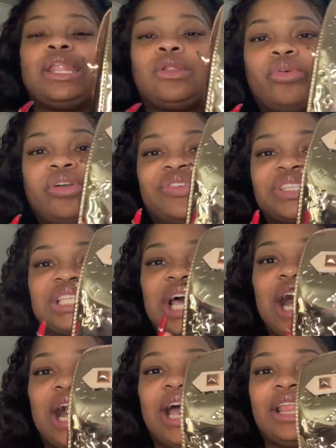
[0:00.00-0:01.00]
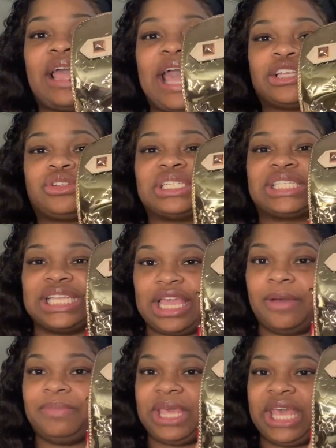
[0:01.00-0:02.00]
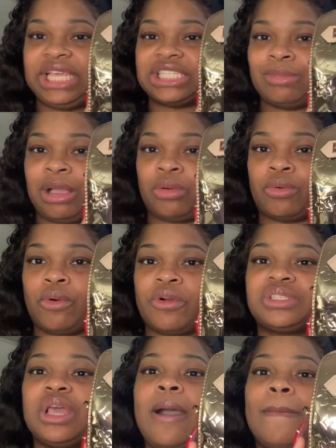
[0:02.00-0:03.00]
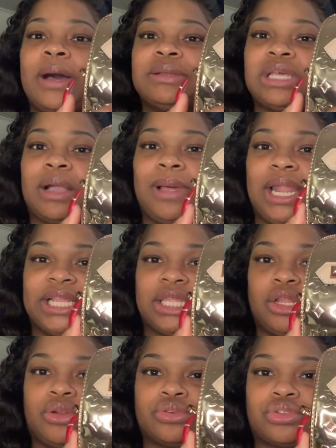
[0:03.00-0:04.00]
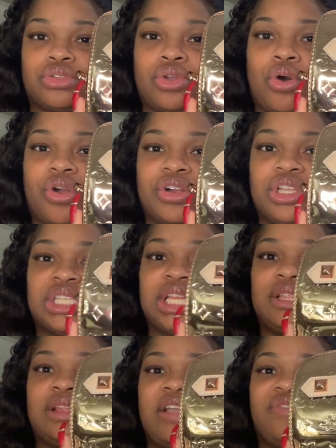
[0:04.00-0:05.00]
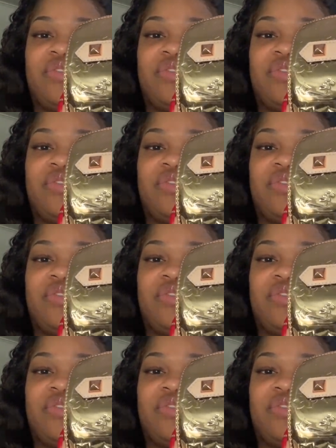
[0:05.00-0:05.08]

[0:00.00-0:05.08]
Louis Vuitton. Actually, it's MK. It's Michael Kors. But I'm talking about, like, the little stars and light